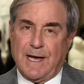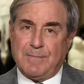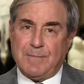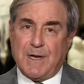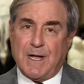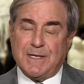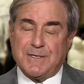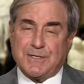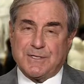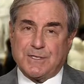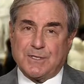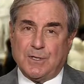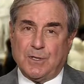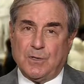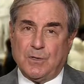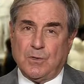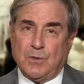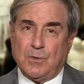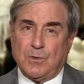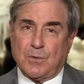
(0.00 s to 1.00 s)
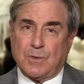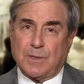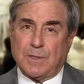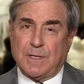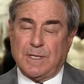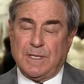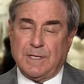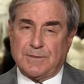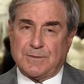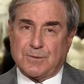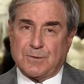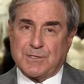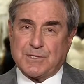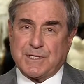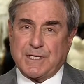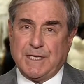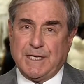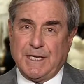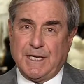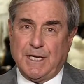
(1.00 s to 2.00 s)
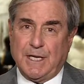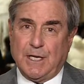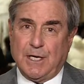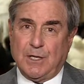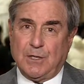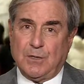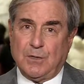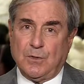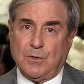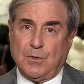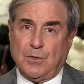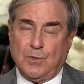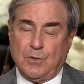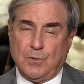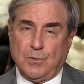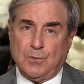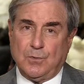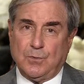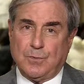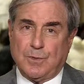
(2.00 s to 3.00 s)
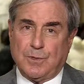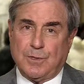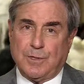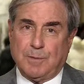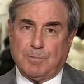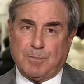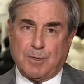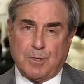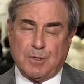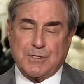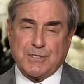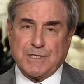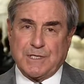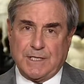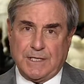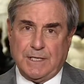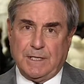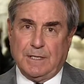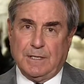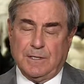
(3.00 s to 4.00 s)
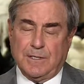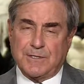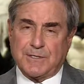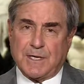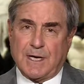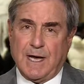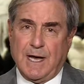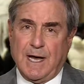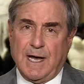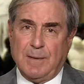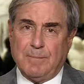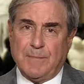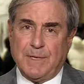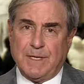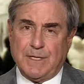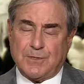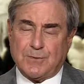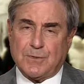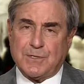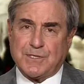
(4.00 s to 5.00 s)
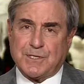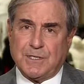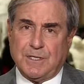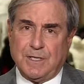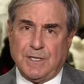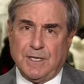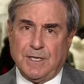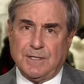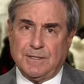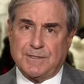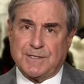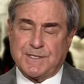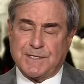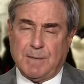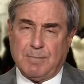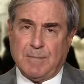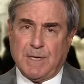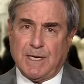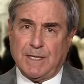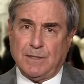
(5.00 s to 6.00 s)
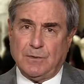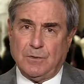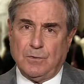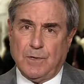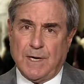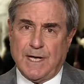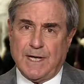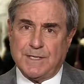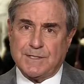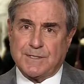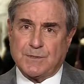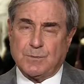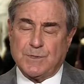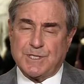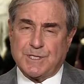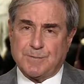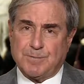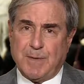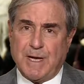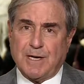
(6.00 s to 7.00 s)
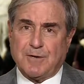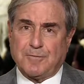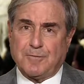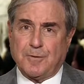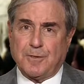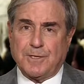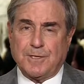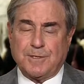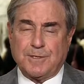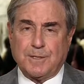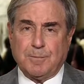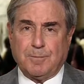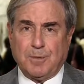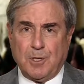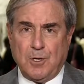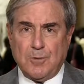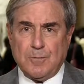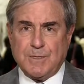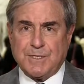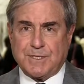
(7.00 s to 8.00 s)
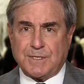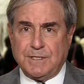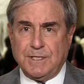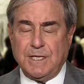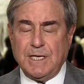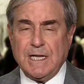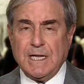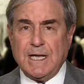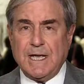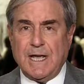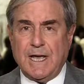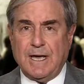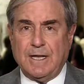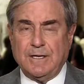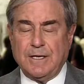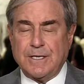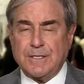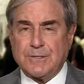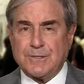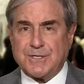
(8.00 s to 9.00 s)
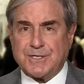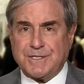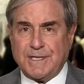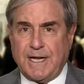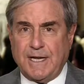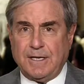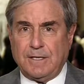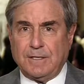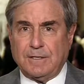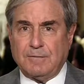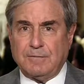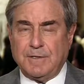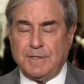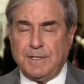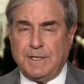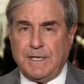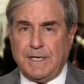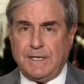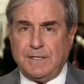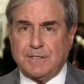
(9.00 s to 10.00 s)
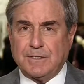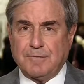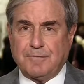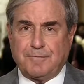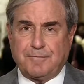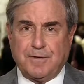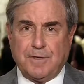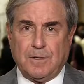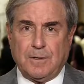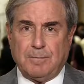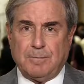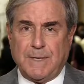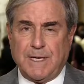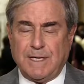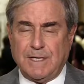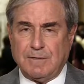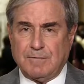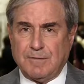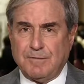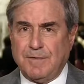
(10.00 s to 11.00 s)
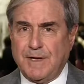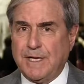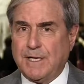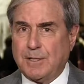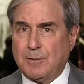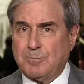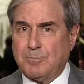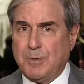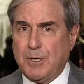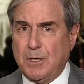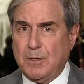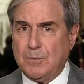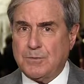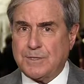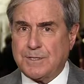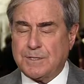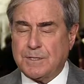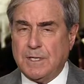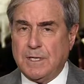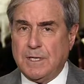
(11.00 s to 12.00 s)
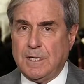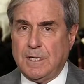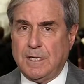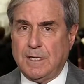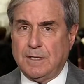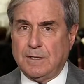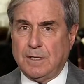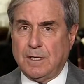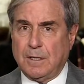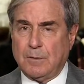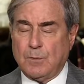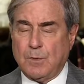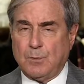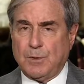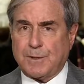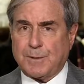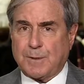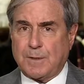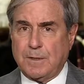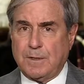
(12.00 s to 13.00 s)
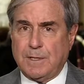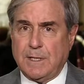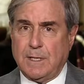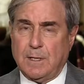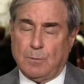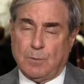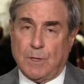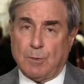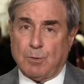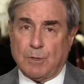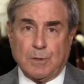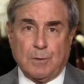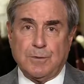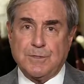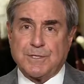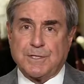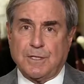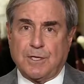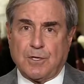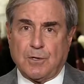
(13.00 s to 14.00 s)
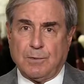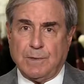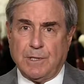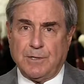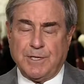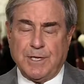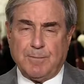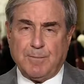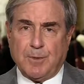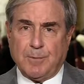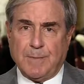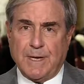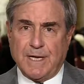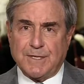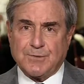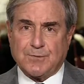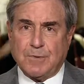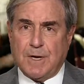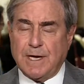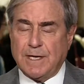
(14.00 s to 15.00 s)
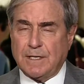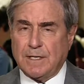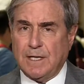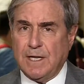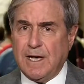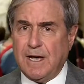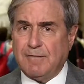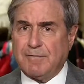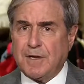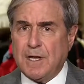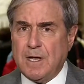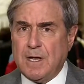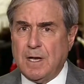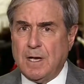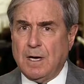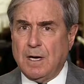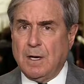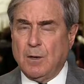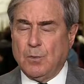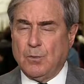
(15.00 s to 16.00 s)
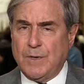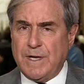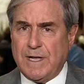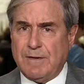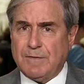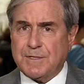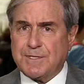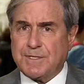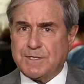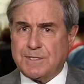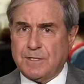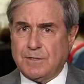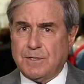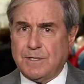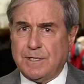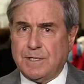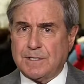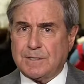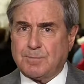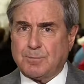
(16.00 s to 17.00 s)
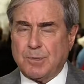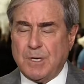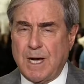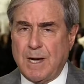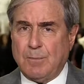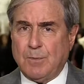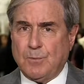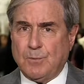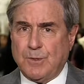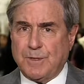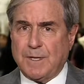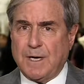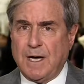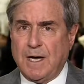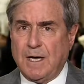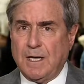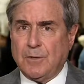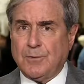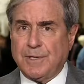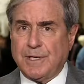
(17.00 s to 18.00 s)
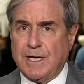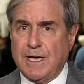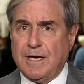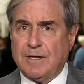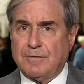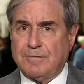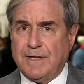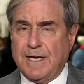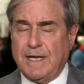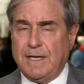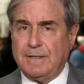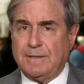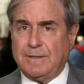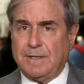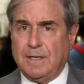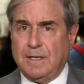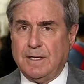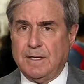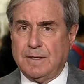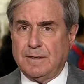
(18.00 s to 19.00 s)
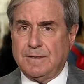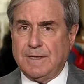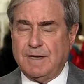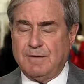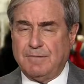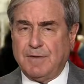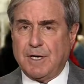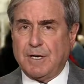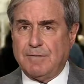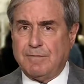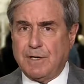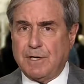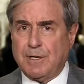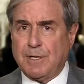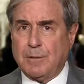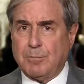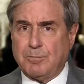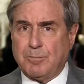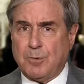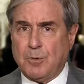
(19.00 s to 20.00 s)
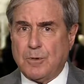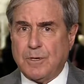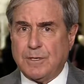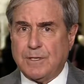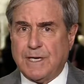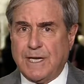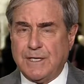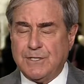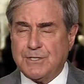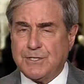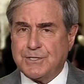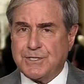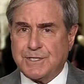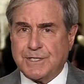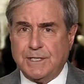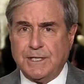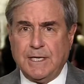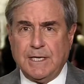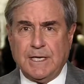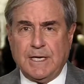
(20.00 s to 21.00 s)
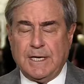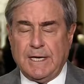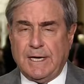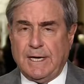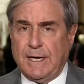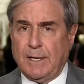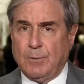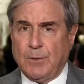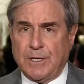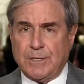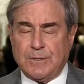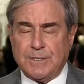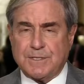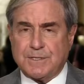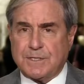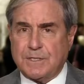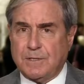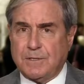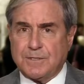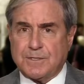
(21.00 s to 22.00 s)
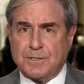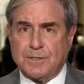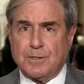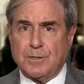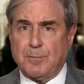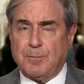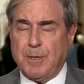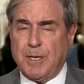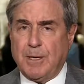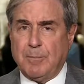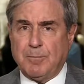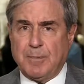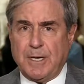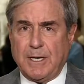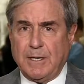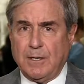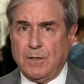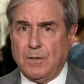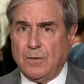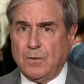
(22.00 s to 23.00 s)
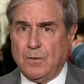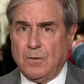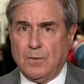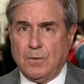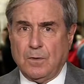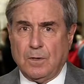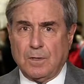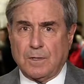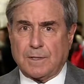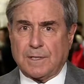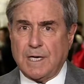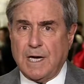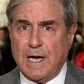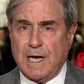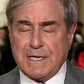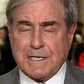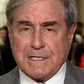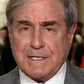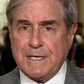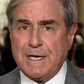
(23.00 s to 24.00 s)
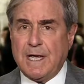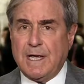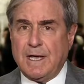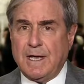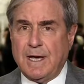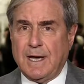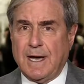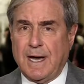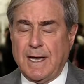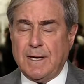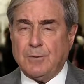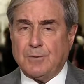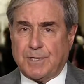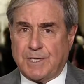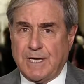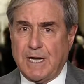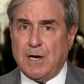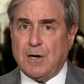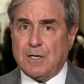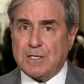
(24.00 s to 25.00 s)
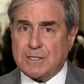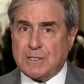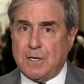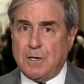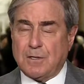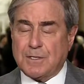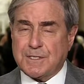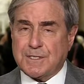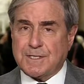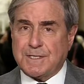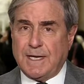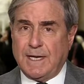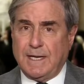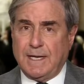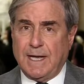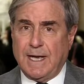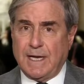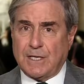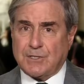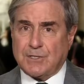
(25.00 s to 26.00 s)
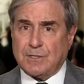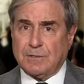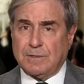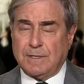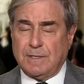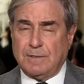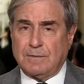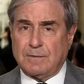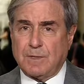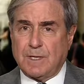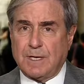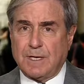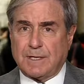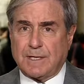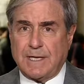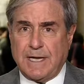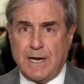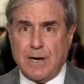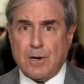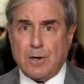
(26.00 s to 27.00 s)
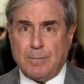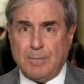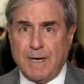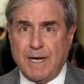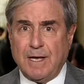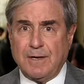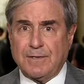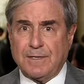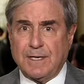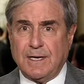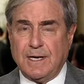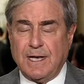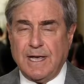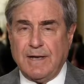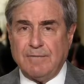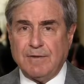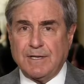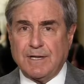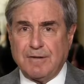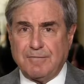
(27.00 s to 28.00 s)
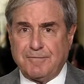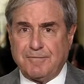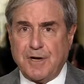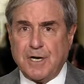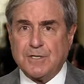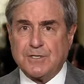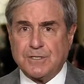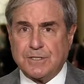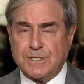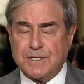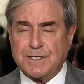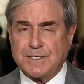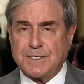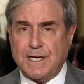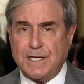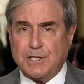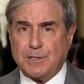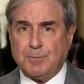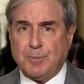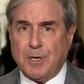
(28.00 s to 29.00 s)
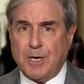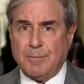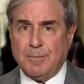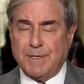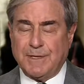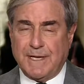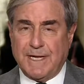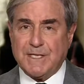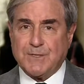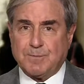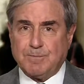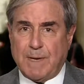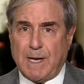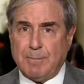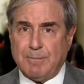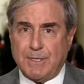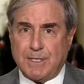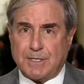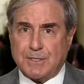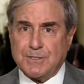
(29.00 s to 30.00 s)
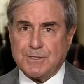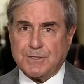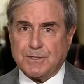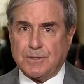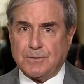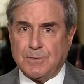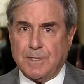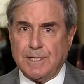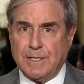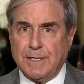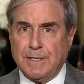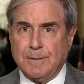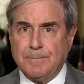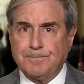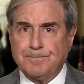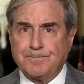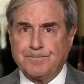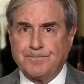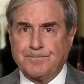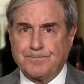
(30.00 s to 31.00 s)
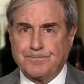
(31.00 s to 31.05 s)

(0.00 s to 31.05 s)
I'm not so interested in who the person is. I'm interested in somebody who has respect for diplomacy and understanding of the need to fill many of the vacant posts in our, with the, where we're losing career diplomats right and left. Uh, we have a serious problem with the hollowing out of that, uh, that very, very important agency. And whether it's Tillerson or Pompeo or Cotton, I don't care as long as they actually uh, care about uh, having a functioning State Department. That's my big concern right now.